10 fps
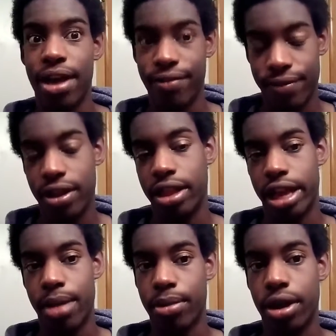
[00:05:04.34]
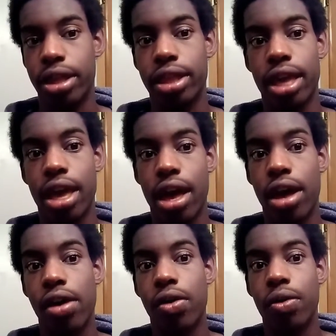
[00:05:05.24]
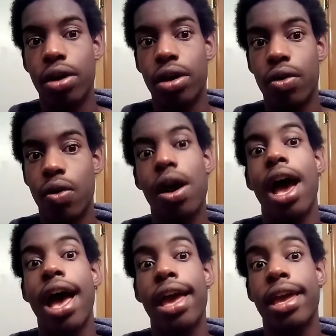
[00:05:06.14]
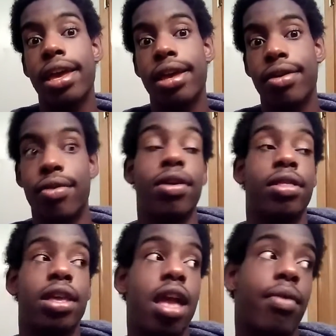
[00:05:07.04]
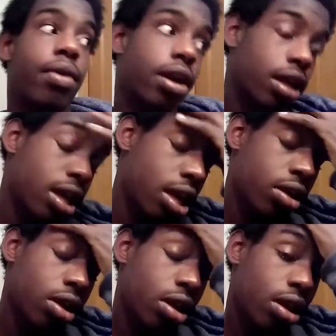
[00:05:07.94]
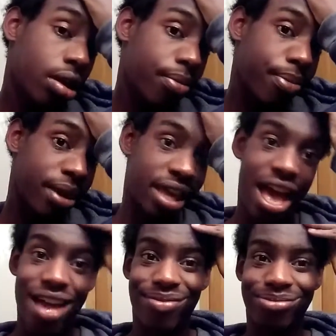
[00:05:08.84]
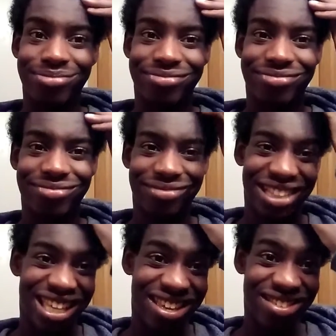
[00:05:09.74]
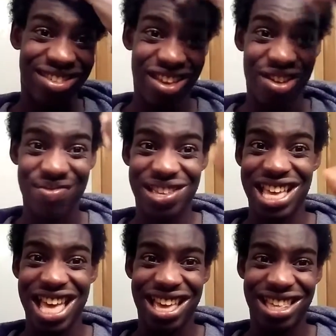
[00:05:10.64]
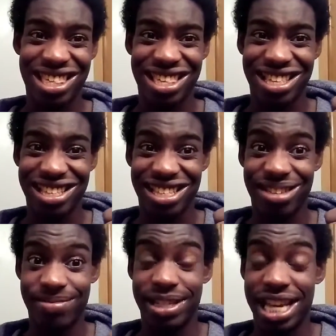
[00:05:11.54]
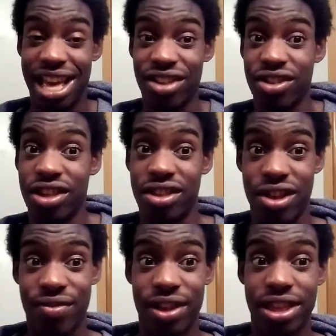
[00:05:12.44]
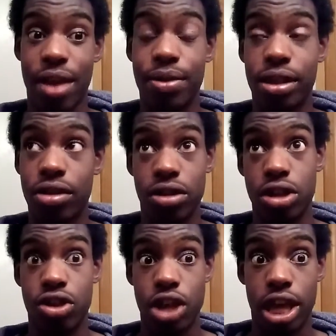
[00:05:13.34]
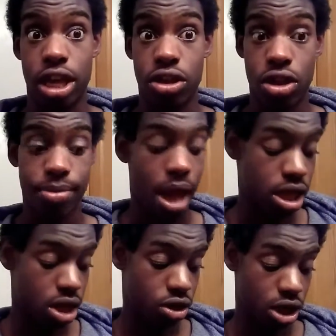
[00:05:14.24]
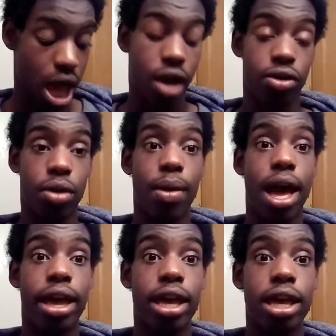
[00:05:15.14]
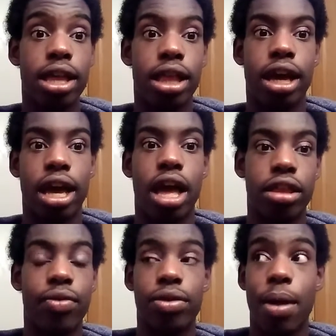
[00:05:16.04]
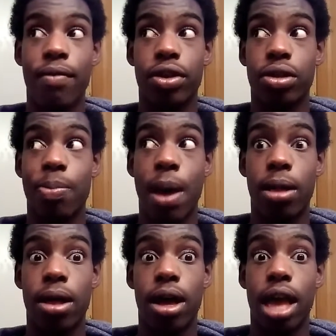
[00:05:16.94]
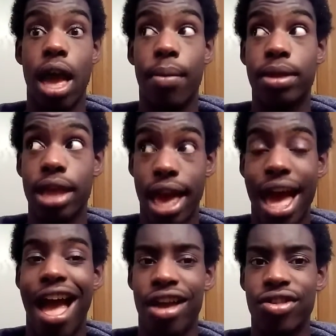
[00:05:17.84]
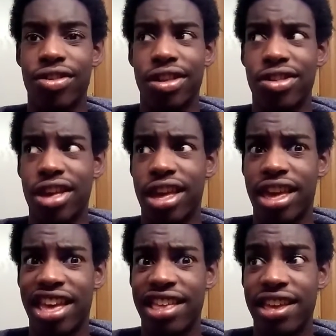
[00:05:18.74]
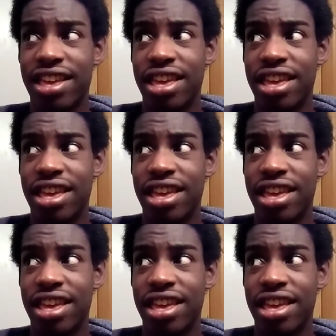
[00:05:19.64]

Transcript: but I feel like I'm going to get O or I, whatever that work. But yeah, here's to hoping, guys. I'm actually nervous. I was literally shaking during my audition. I don't know why. I think I got done with my first monologue, I was actually shaking.